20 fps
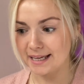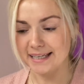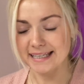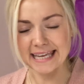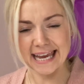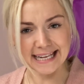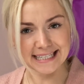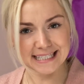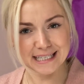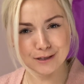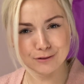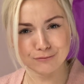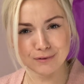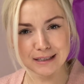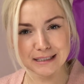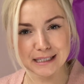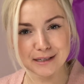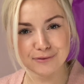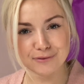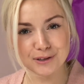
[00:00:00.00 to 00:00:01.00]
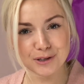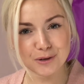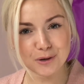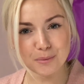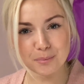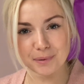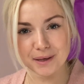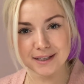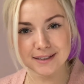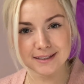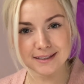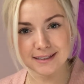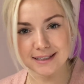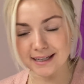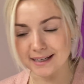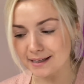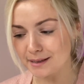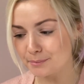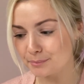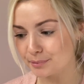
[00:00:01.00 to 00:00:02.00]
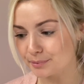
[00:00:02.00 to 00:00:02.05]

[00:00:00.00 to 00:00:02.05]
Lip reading: "Getting ready for your big sleep?"